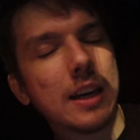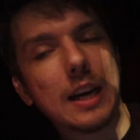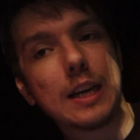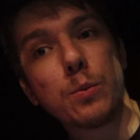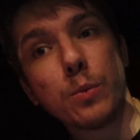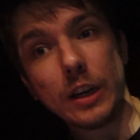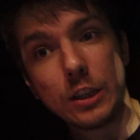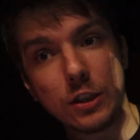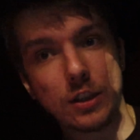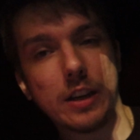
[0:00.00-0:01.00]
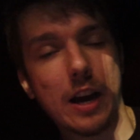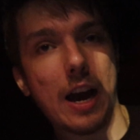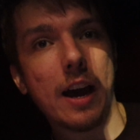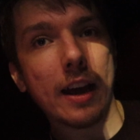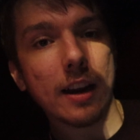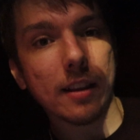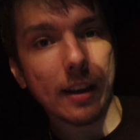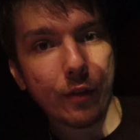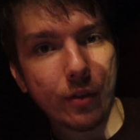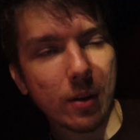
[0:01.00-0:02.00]
I wish I had a
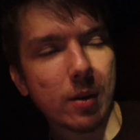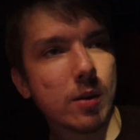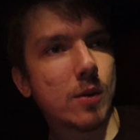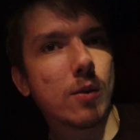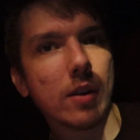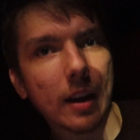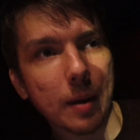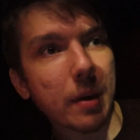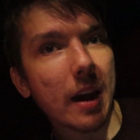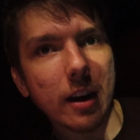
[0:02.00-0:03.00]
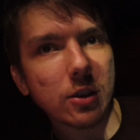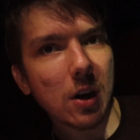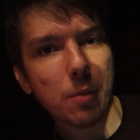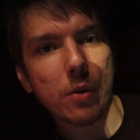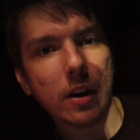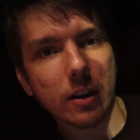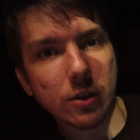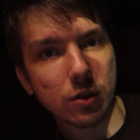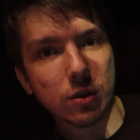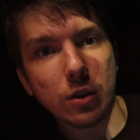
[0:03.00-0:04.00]
lift or like a mechanic shop where I can
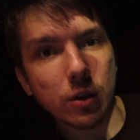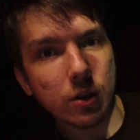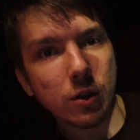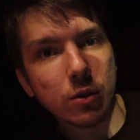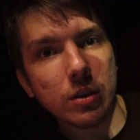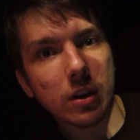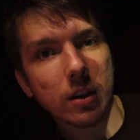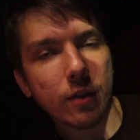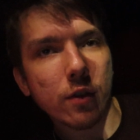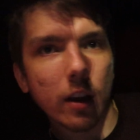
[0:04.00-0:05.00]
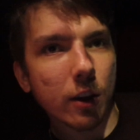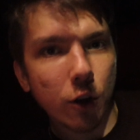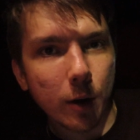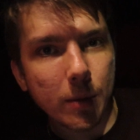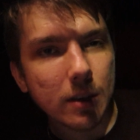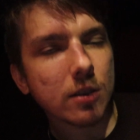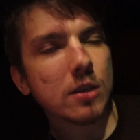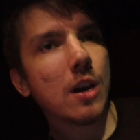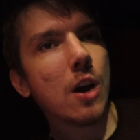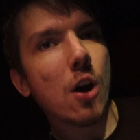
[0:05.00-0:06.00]
just use their lift for like 30
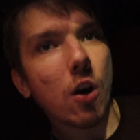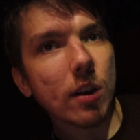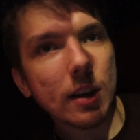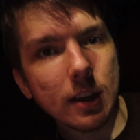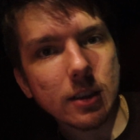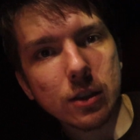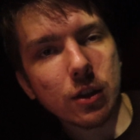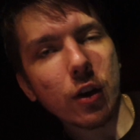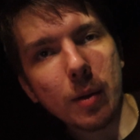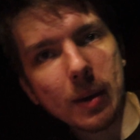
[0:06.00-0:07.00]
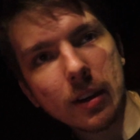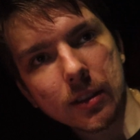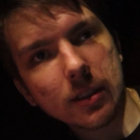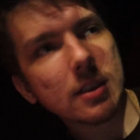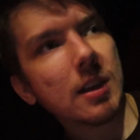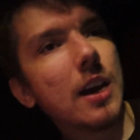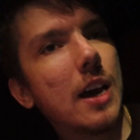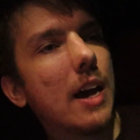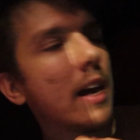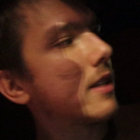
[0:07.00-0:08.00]
minutes. All I need is 30 minutes
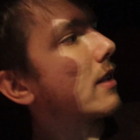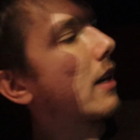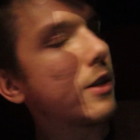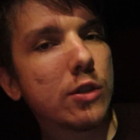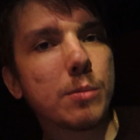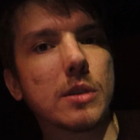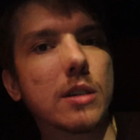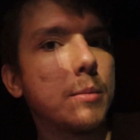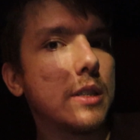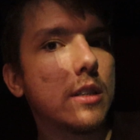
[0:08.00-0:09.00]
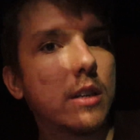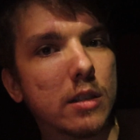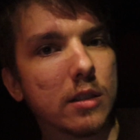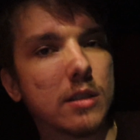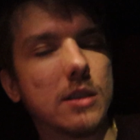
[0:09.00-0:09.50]
and the light strip is gonna be done.